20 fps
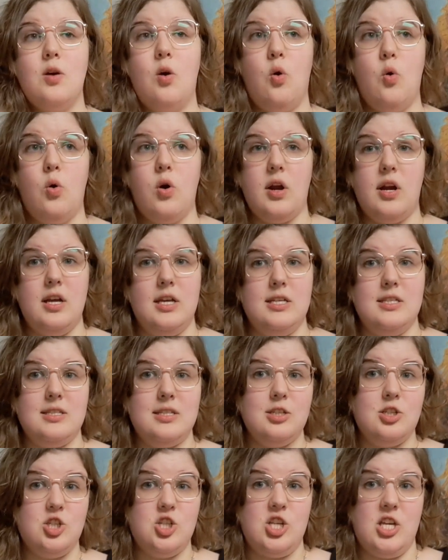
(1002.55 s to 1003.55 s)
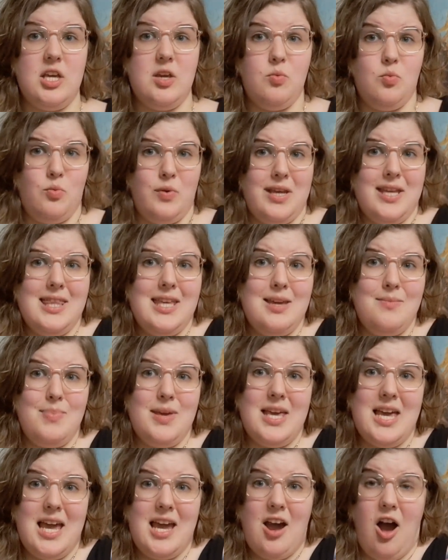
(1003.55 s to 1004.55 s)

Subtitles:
or is she really being